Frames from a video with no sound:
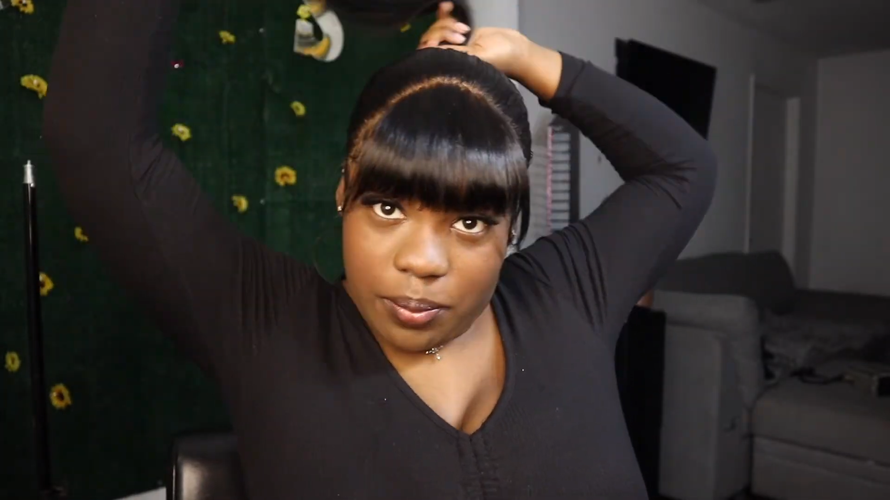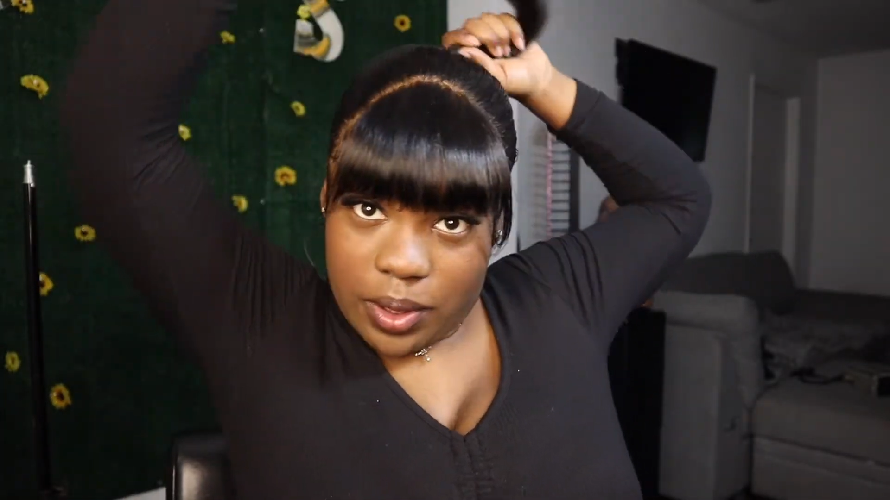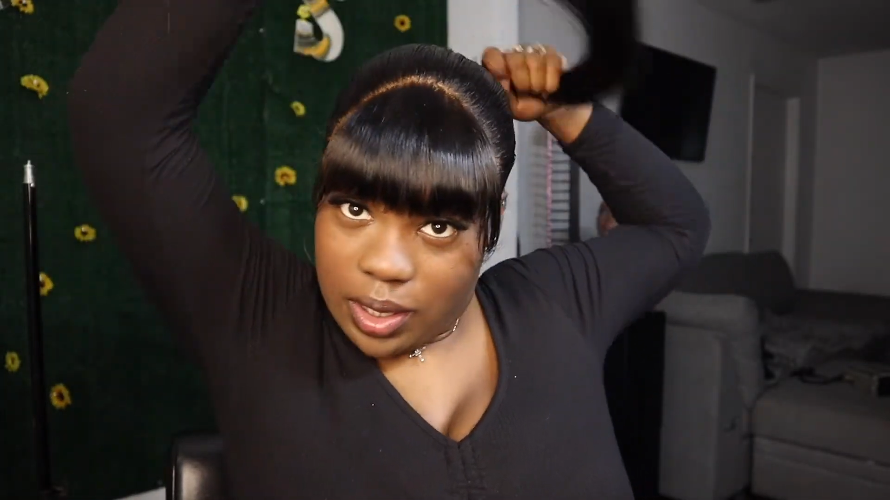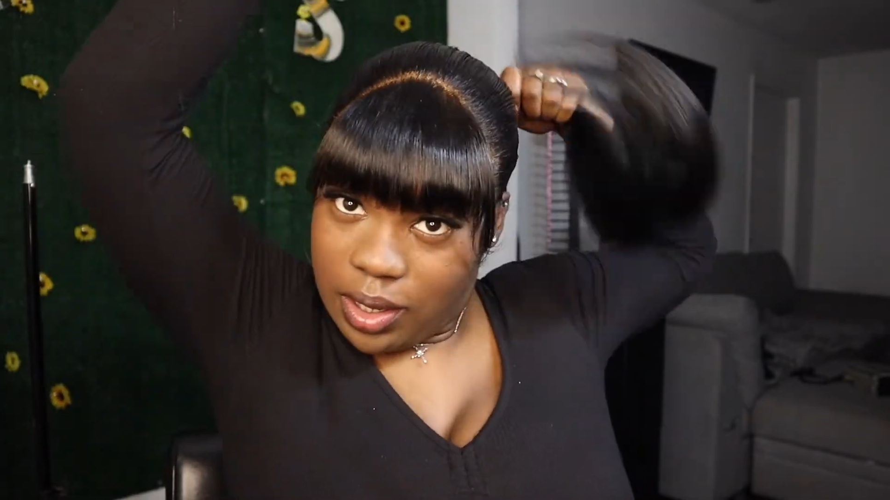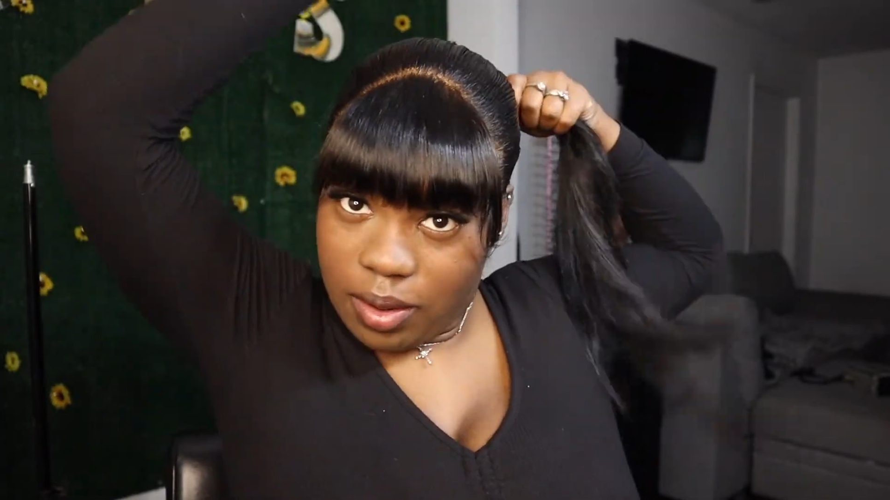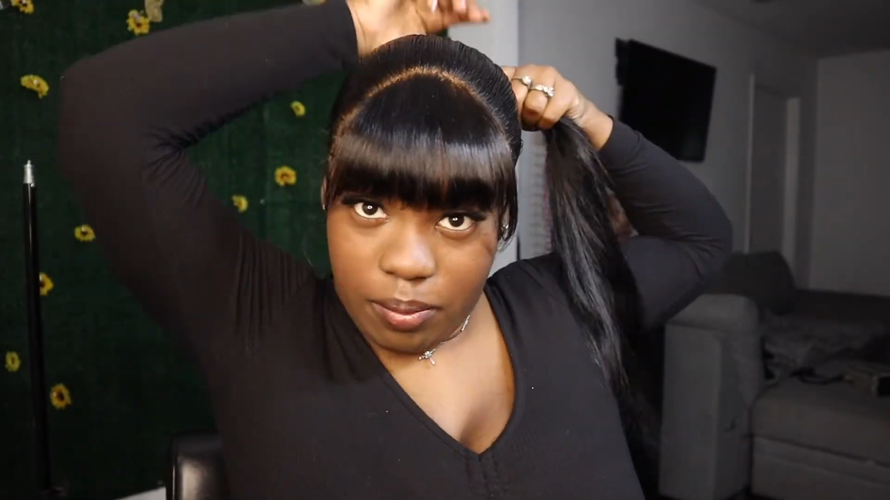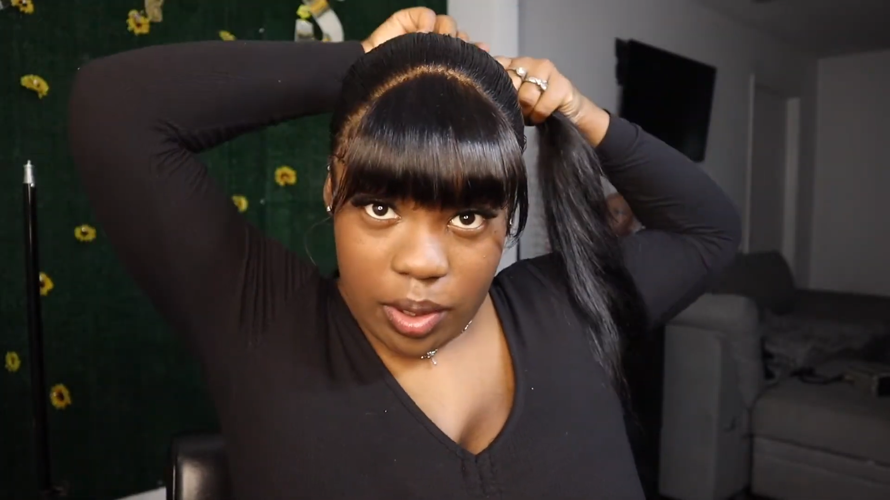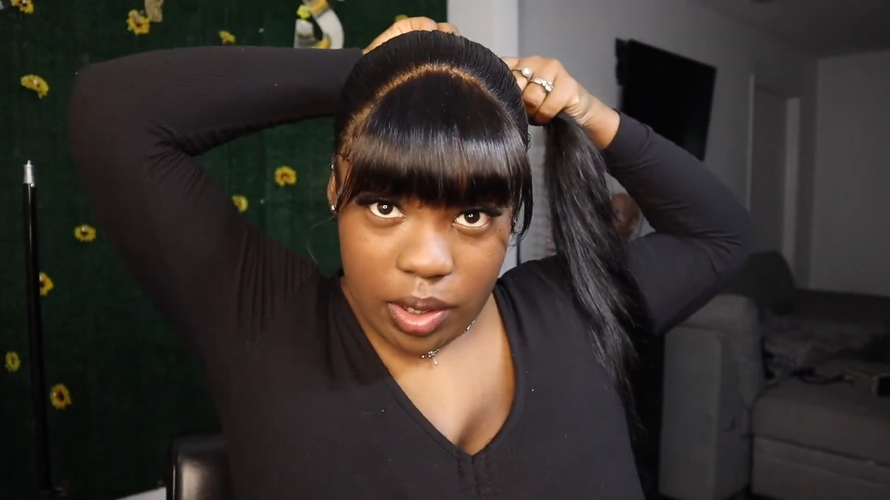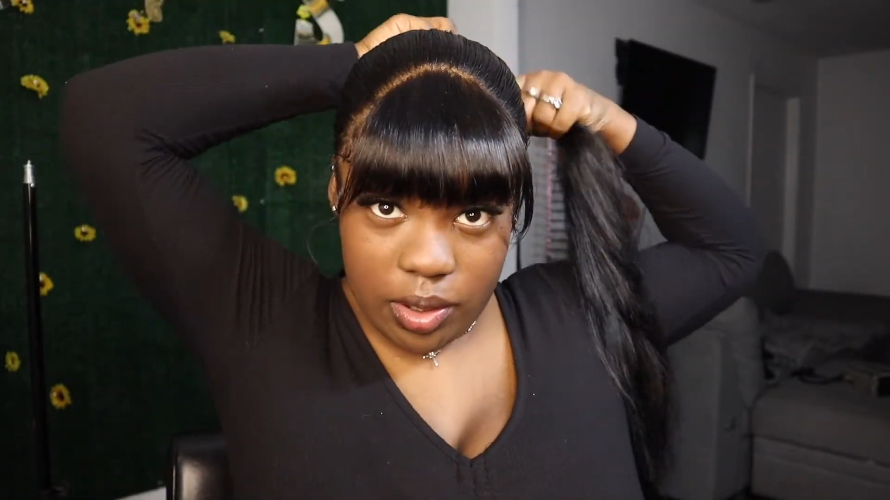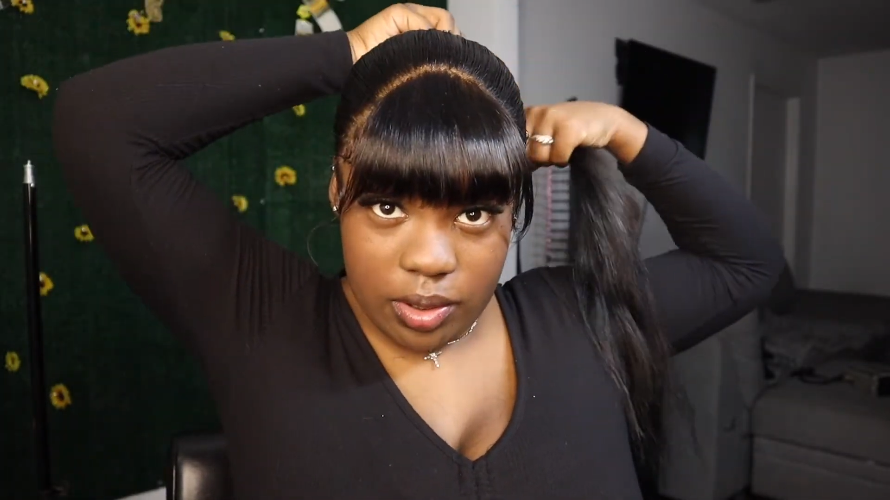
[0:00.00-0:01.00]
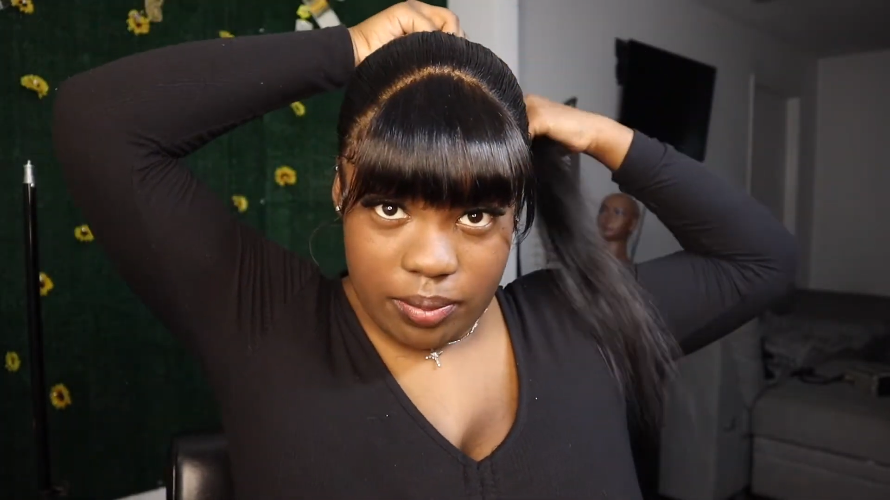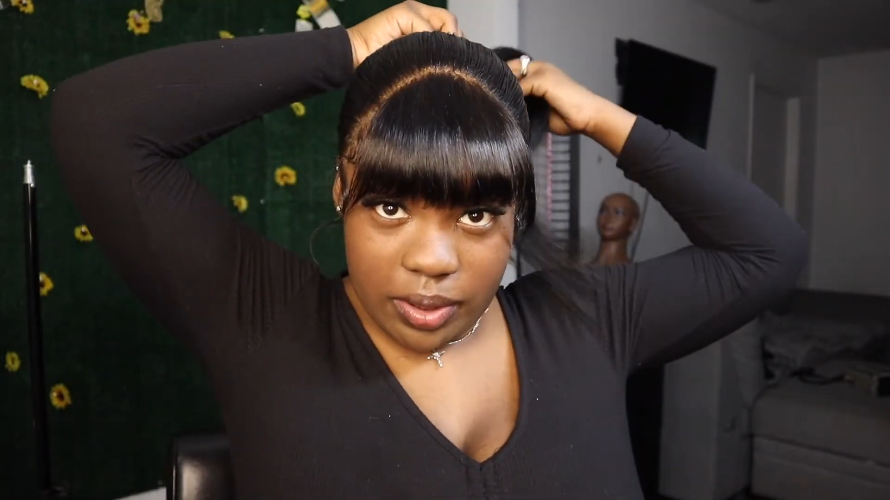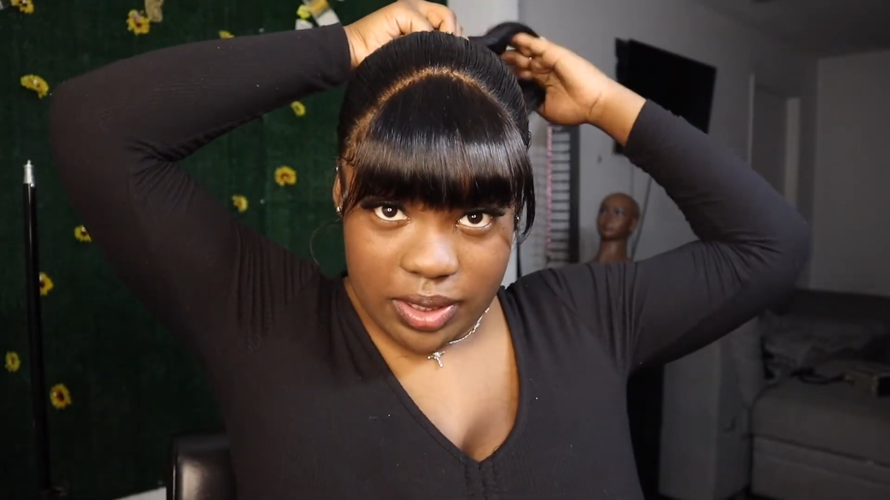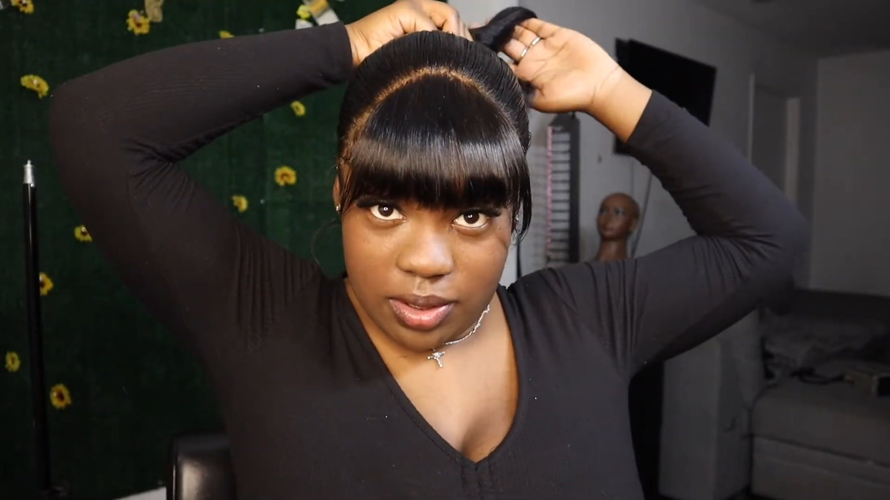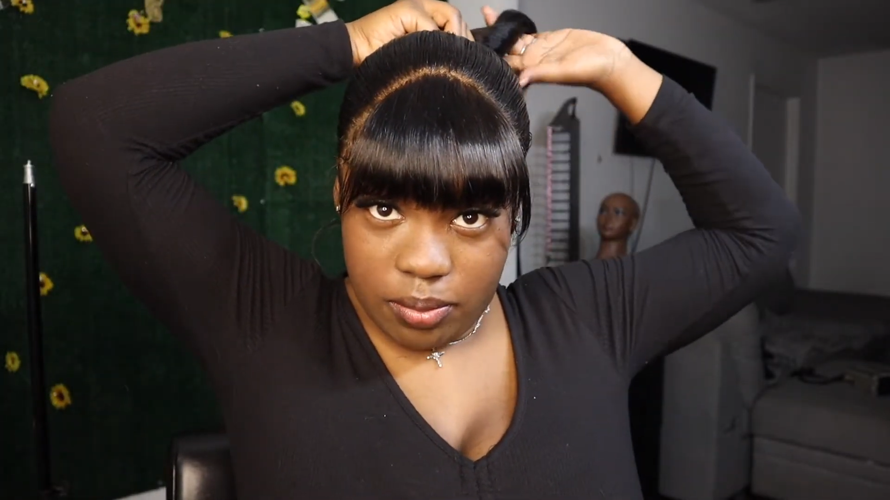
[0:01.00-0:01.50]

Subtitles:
put it in a ball, messy